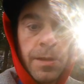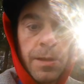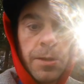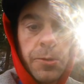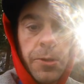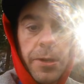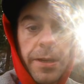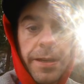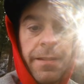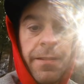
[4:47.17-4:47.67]

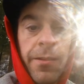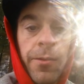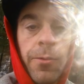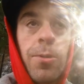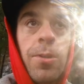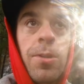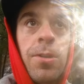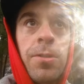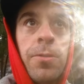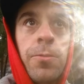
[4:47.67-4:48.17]
Okay,
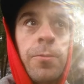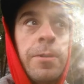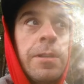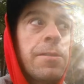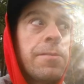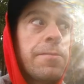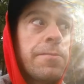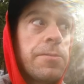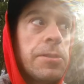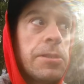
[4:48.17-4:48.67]
so all the
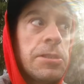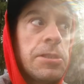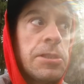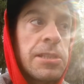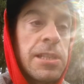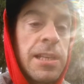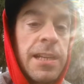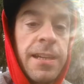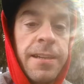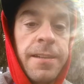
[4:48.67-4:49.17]
weird footage
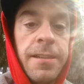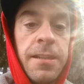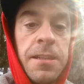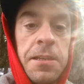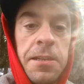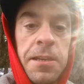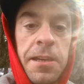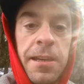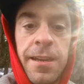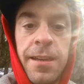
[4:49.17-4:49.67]
aside,
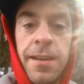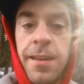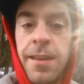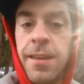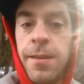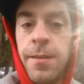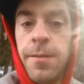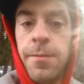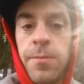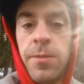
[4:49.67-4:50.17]
I
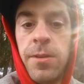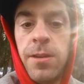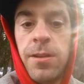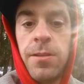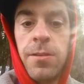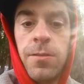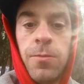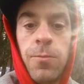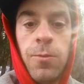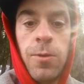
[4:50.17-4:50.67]
am
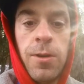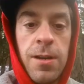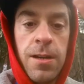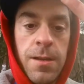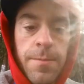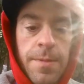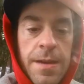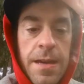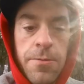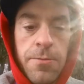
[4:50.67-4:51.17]
on a
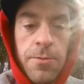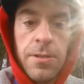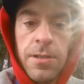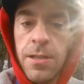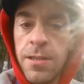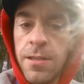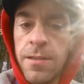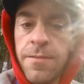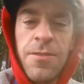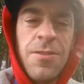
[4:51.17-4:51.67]
walkabout,
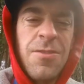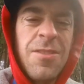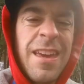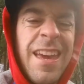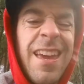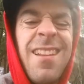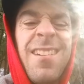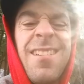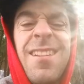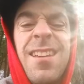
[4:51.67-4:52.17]
if you
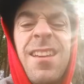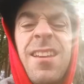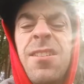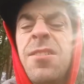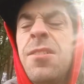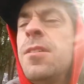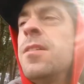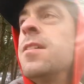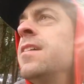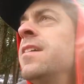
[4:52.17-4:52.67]
can't
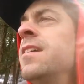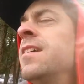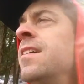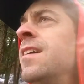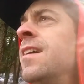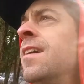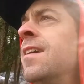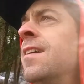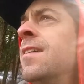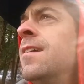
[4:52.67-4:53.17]
tell.
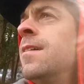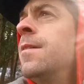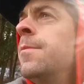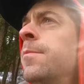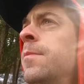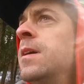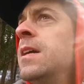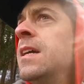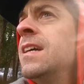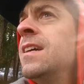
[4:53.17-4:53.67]

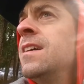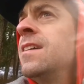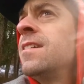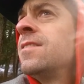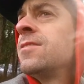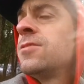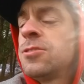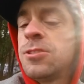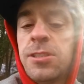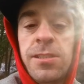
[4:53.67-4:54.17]

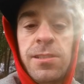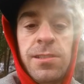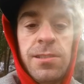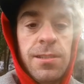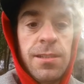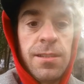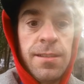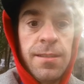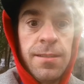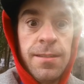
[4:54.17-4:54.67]

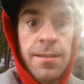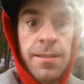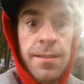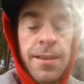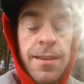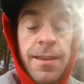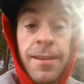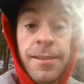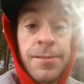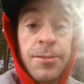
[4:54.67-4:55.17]
Just
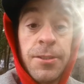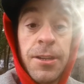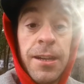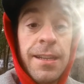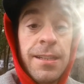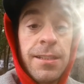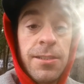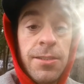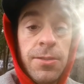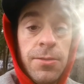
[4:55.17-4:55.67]

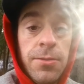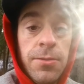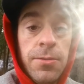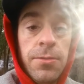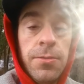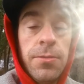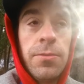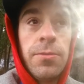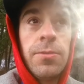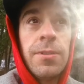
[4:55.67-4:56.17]
trying
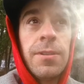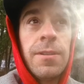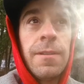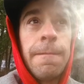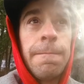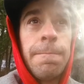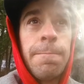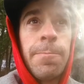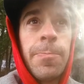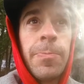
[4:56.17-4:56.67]
to
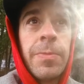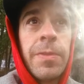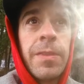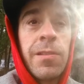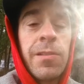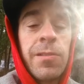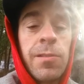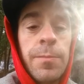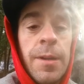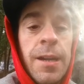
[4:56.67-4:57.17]

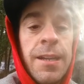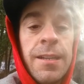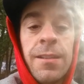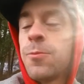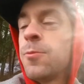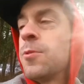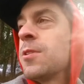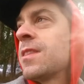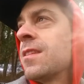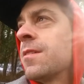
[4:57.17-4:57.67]

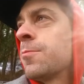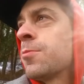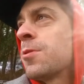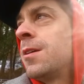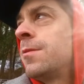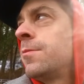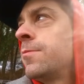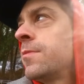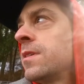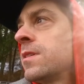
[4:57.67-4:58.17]
surmise what the
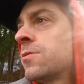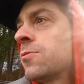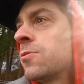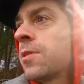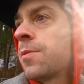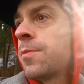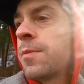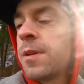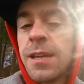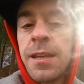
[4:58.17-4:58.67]
problem is
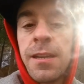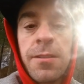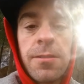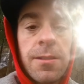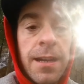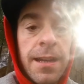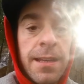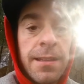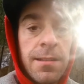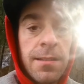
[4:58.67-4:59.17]
with my
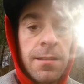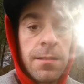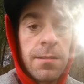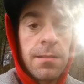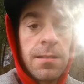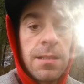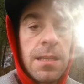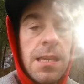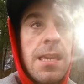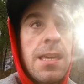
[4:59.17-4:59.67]

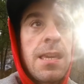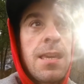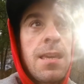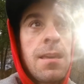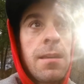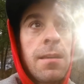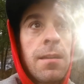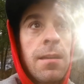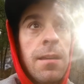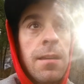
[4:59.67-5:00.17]
HorizonT.